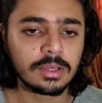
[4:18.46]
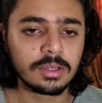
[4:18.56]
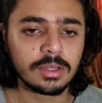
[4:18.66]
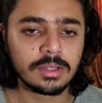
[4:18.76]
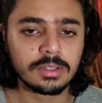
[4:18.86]

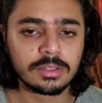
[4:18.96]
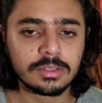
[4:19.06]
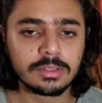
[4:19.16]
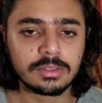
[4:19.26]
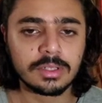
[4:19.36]

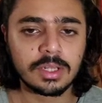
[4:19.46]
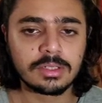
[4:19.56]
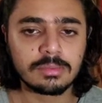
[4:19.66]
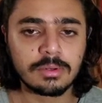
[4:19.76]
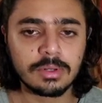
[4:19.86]
and that's
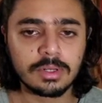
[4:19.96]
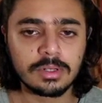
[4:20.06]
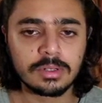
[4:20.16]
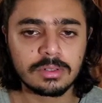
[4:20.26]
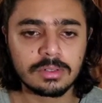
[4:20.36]
about it.
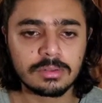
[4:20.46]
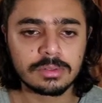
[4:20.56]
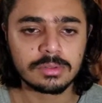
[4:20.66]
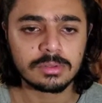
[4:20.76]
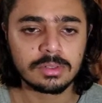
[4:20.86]
Looks
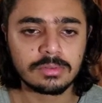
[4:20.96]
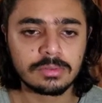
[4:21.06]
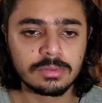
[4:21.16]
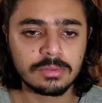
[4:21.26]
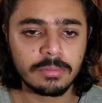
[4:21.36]
good enough.
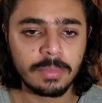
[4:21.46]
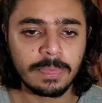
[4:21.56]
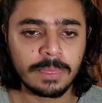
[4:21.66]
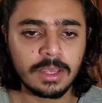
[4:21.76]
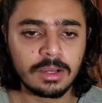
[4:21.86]

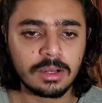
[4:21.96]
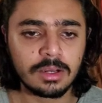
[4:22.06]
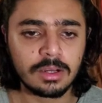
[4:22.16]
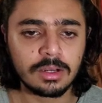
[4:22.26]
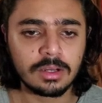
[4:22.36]

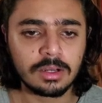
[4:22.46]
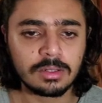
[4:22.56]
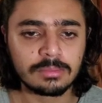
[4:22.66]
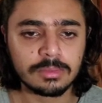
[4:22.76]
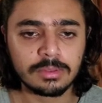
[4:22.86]

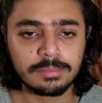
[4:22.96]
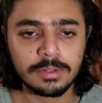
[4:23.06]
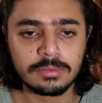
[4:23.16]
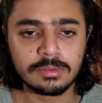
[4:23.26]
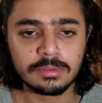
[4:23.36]
I'm going to
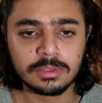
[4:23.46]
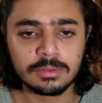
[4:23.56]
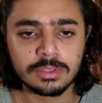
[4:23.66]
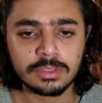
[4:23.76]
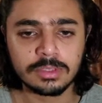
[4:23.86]
preview the
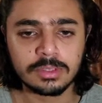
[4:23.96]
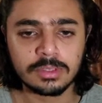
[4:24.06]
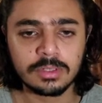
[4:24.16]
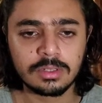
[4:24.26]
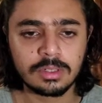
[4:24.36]
original.
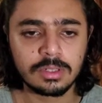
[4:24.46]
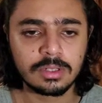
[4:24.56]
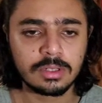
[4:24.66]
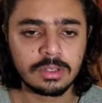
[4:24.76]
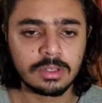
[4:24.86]

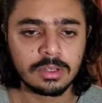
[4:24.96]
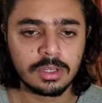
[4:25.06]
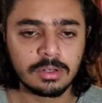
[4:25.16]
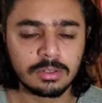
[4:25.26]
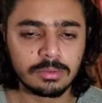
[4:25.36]

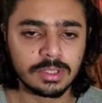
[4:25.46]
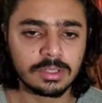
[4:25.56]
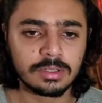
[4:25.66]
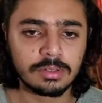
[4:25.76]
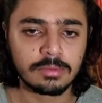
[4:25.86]
Oh wait,
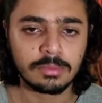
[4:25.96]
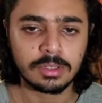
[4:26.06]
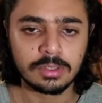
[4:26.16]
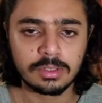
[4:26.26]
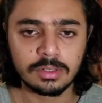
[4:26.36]
never mind,
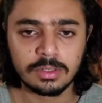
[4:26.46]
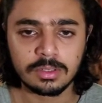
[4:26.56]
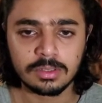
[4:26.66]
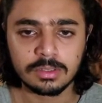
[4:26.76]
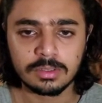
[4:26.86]

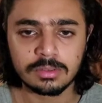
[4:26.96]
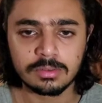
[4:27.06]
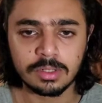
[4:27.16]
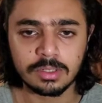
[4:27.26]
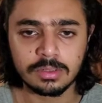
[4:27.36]
it's alright.